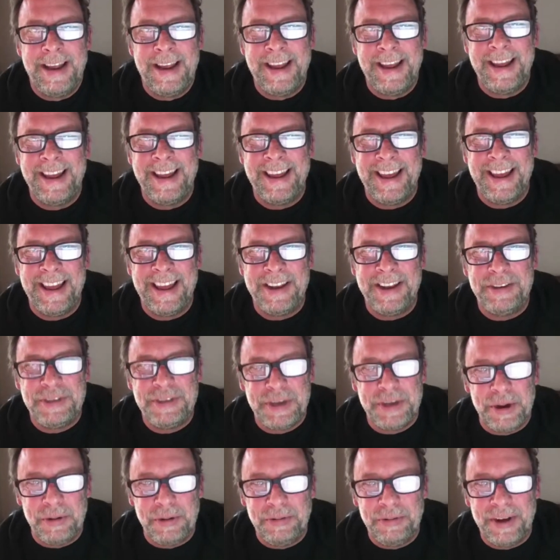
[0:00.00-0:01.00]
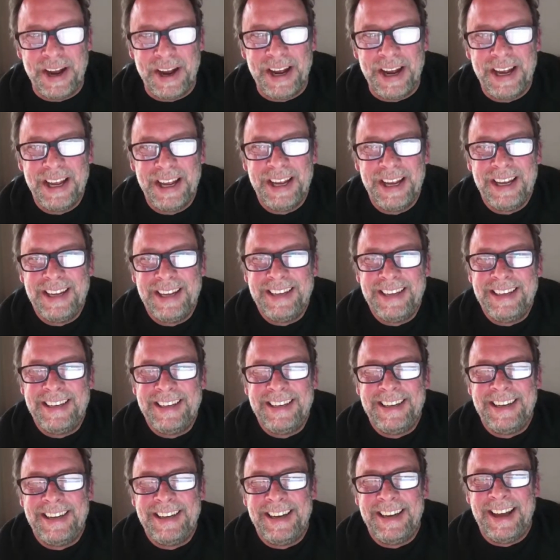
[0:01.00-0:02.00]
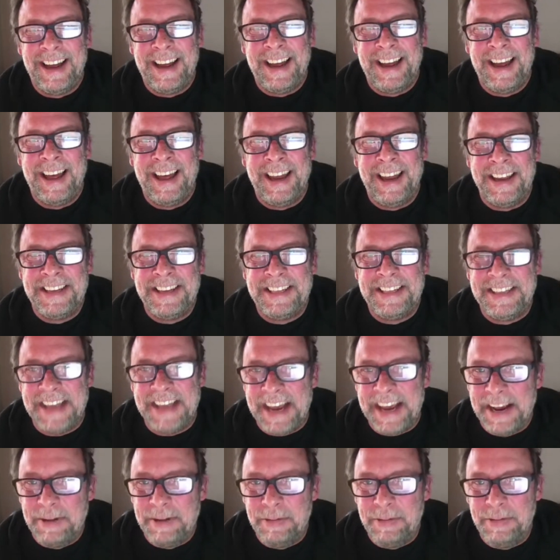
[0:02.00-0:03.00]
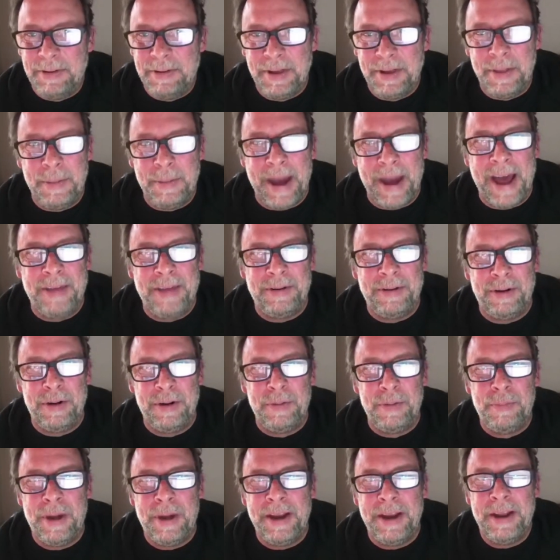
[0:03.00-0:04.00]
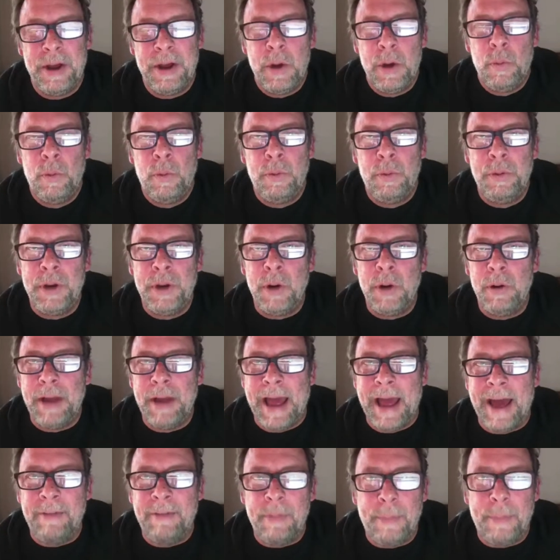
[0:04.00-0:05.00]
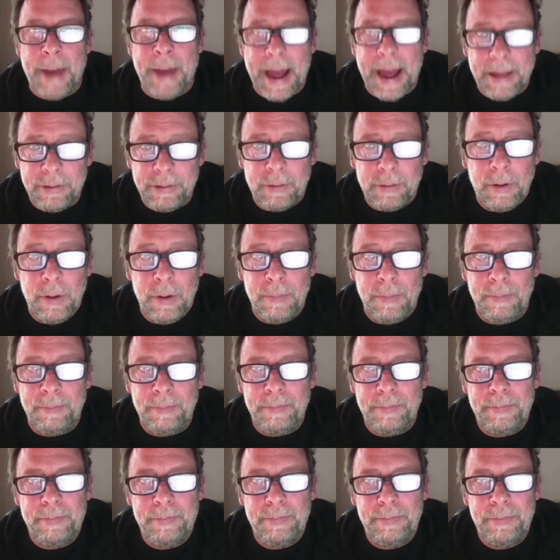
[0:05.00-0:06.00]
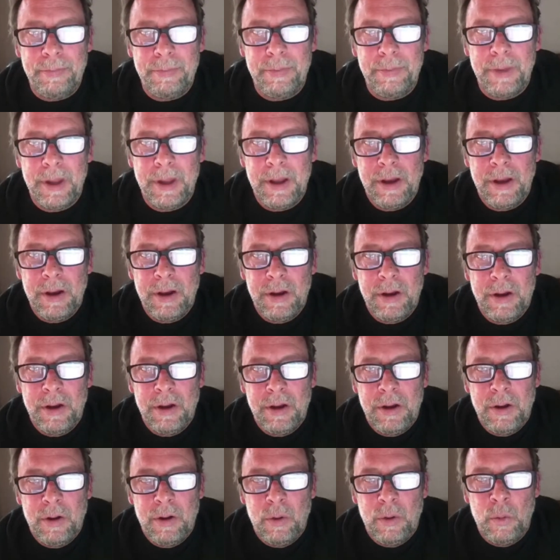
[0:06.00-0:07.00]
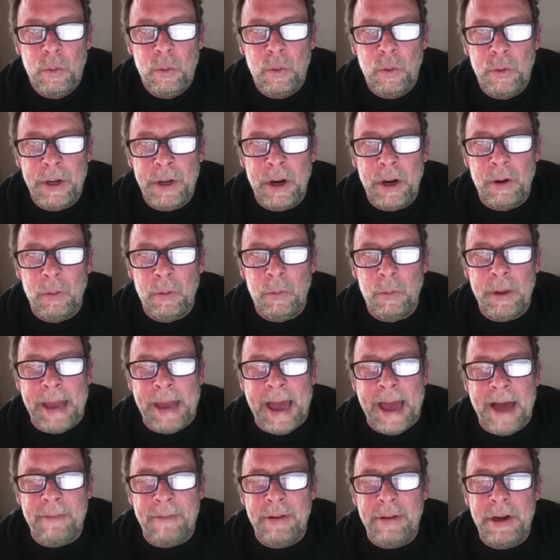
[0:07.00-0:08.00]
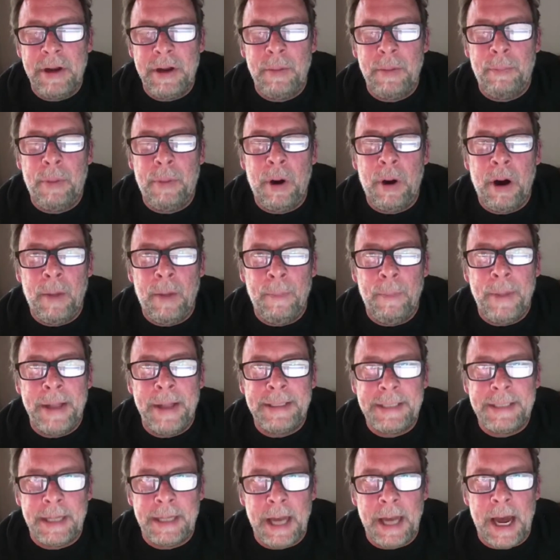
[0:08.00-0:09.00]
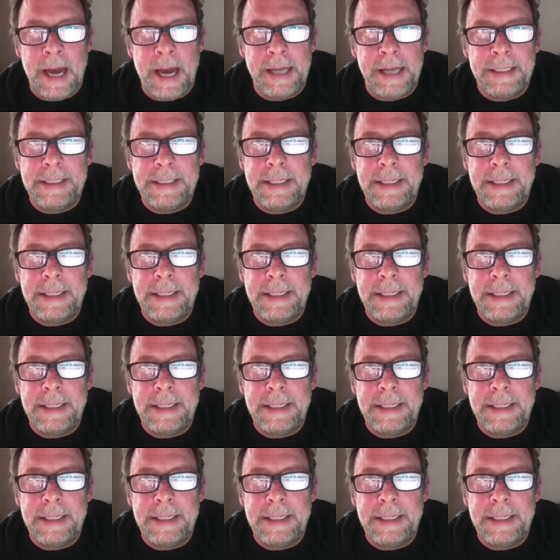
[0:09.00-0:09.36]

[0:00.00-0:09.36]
and a sofa uh, and a sink for the bathroom, but, but we don't have a bathroom. We don't. We haven't compartmentalized